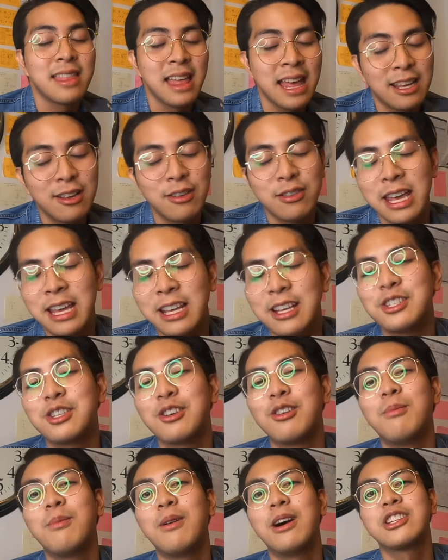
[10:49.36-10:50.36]
Thank you, thank you
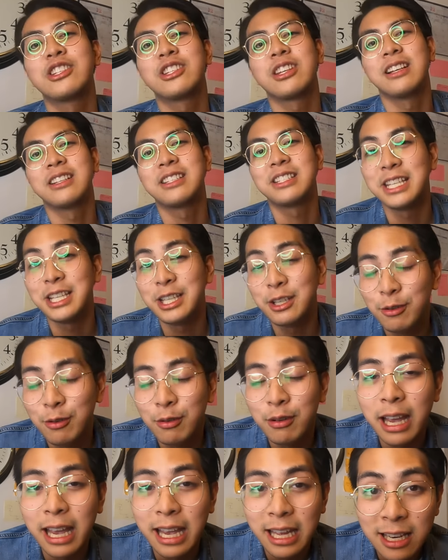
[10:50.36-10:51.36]
so much. I'll see
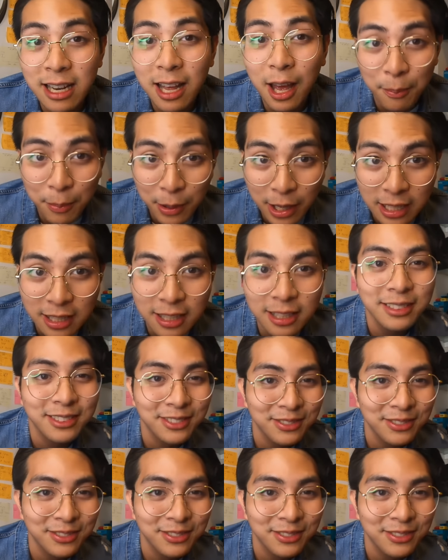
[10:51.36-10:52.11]
you in a bit.